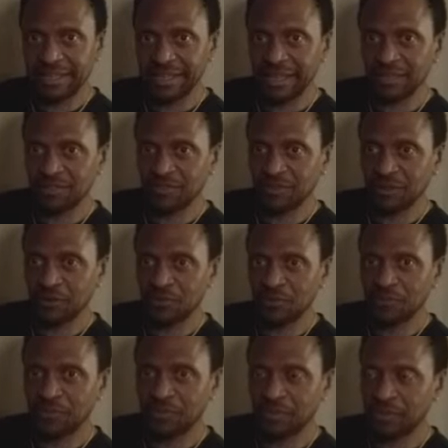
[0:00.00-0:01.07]
like so,
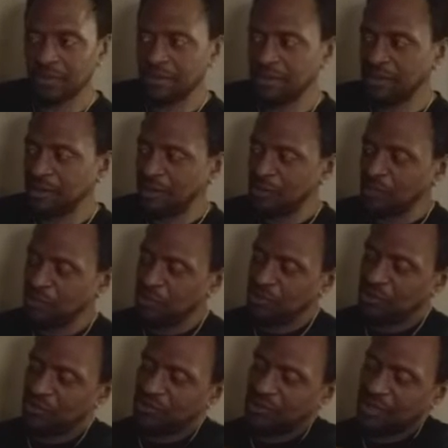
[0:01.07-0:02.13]
put
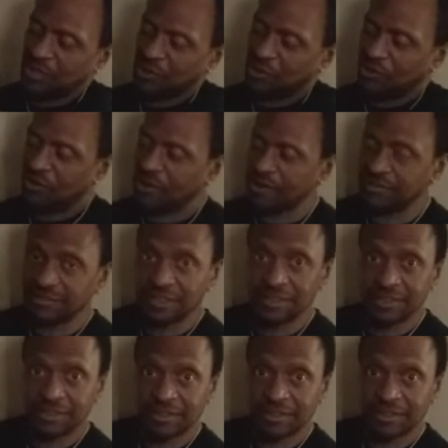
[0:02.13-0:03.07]
the stick across it